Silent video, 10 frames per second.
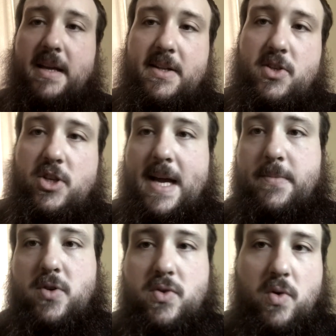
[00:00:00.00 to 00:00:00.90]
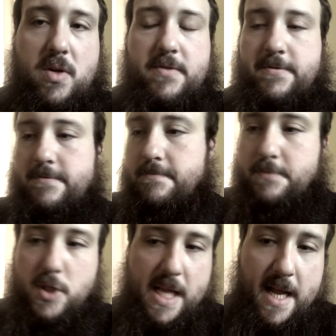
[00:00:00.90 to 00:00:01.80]
Each chapter sort of
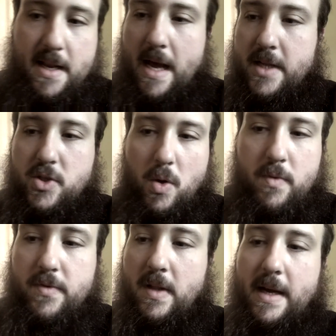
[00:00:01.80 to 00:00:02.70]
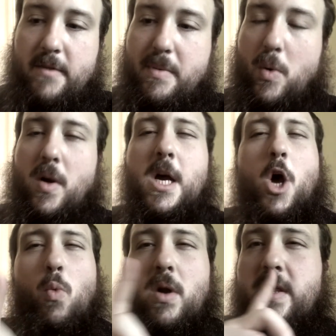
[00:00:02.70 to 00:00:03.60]
stand on its own, for lack of a better word.
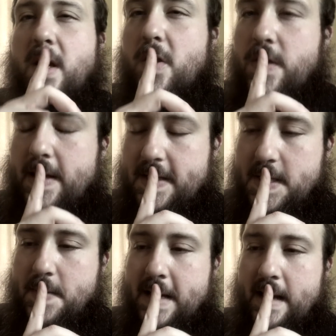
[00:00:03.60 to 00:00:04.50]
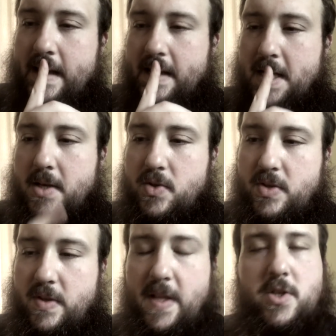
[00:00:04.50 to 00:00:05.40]
One of the other things
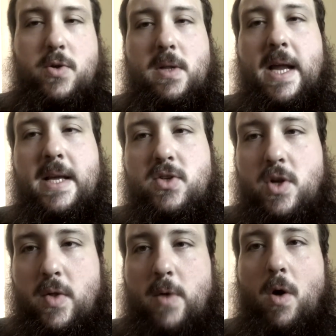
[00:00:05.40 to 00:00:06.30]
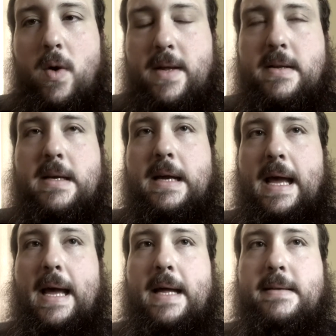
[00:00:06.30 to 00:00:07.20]
is the two ladies, you know, they wrote it,
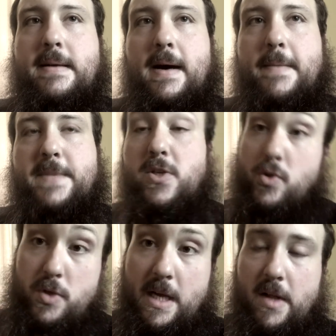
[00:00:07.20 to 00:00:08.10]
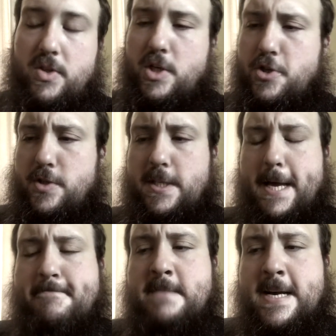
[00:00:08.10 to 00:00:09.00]
and these two scholars, I should say,